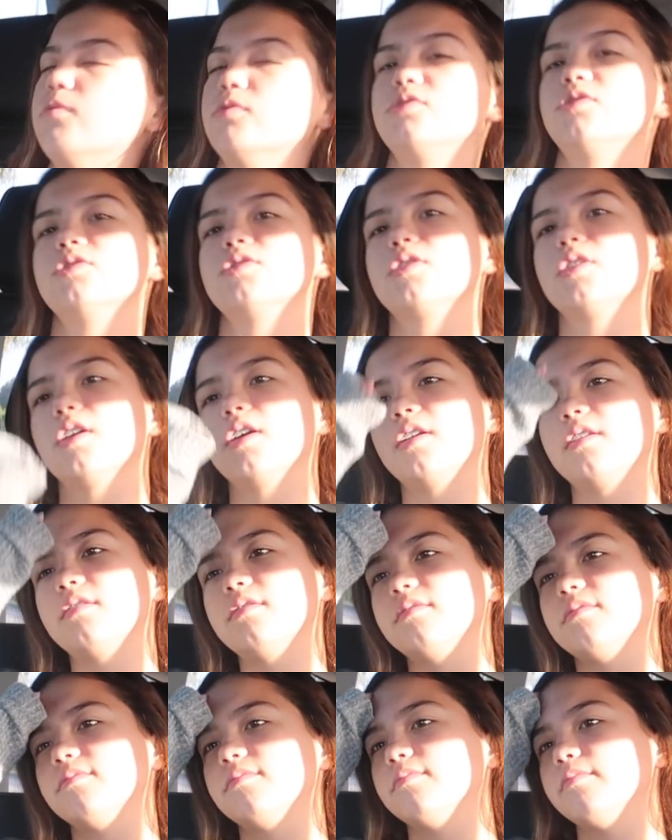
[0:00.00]
which is good.
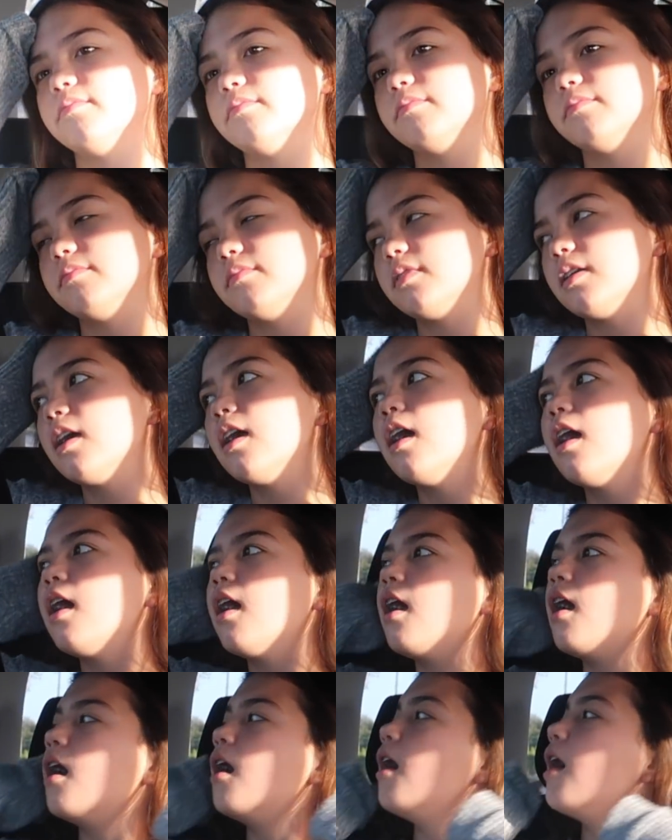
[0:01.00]

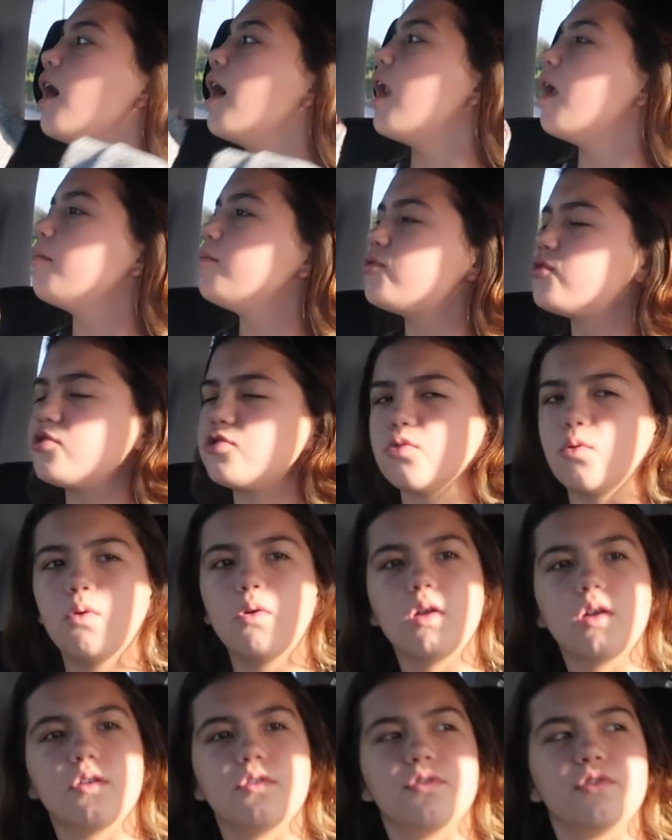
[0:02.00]
And I'm
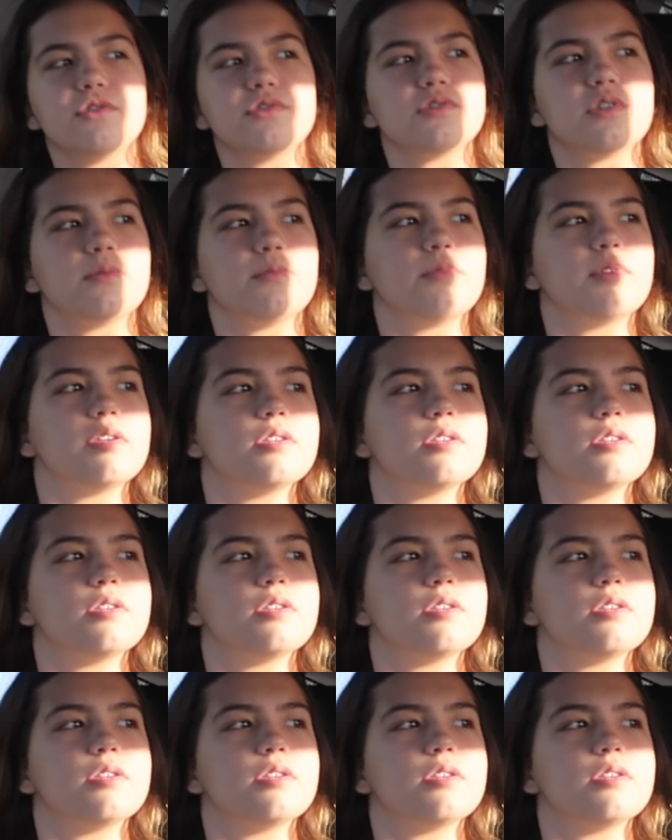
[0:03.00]
sore for some